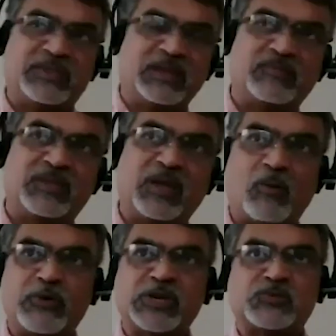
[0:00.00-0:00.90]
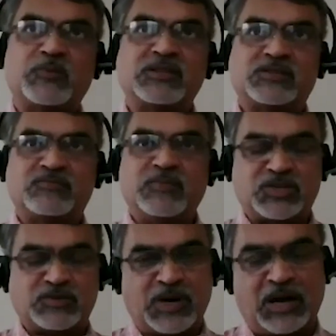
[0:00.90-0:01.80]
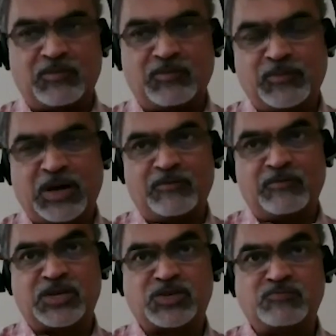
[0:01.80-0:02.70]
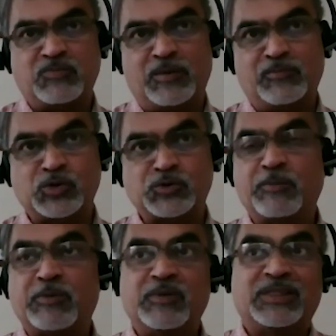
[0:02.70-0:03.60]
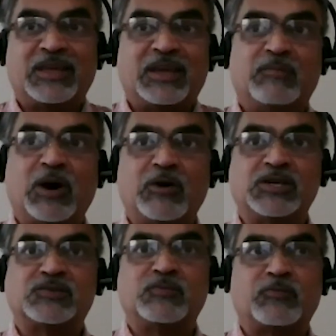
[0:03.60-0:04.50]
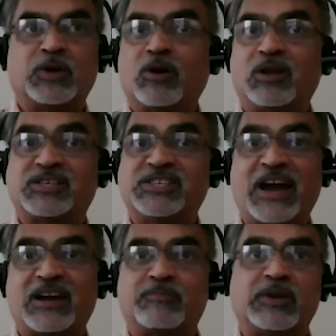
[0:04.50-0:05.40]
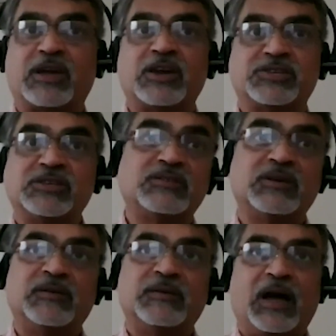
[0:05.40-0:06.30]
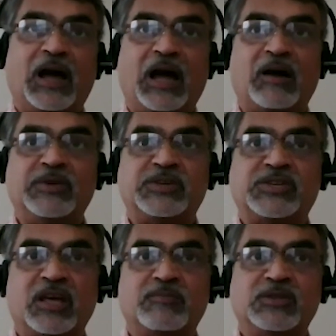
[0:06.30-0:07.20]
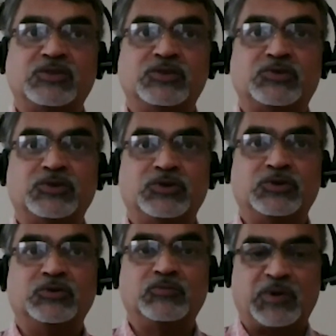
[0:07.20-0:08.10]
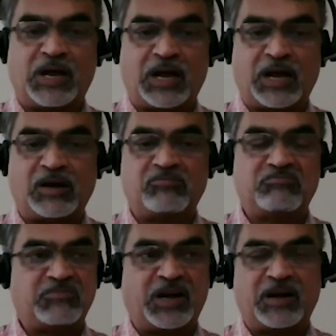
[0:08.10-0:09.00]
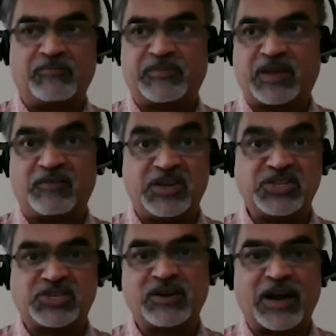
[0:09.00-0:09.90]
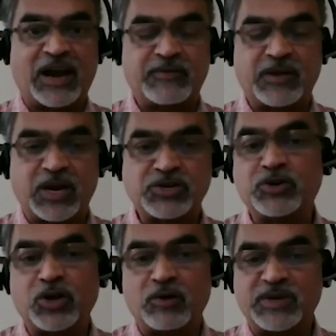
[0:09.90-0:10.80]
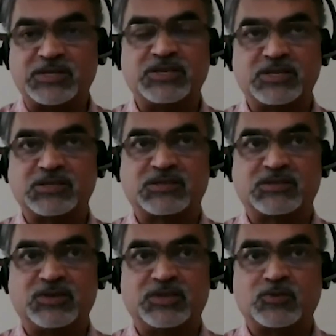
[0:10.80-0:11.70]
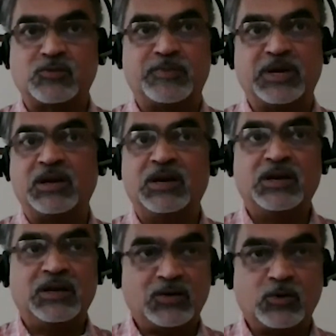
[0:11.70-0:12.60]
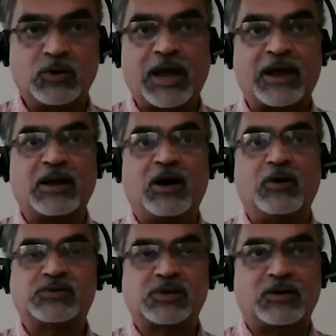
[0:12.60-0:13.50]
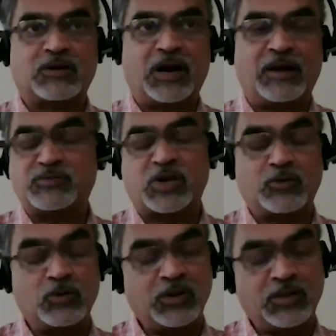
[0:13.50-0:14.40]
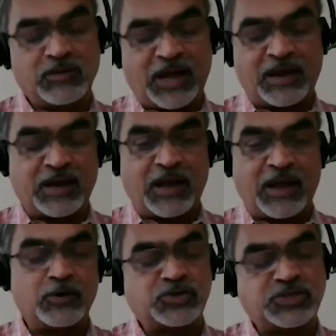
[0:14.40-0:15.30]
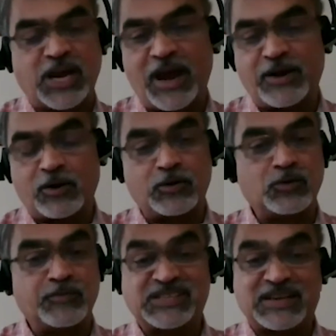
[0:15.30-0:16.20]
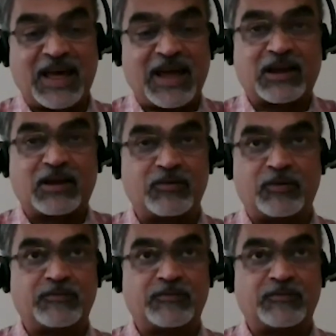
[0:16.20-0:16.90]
the obvious ones which most people will think about is what we call a chat application, which enables you to do kind of instant gratification to your messages. So this could be Google Hangouts, or I'm sorry, Google Hangouts chat, or it could be Slack, or one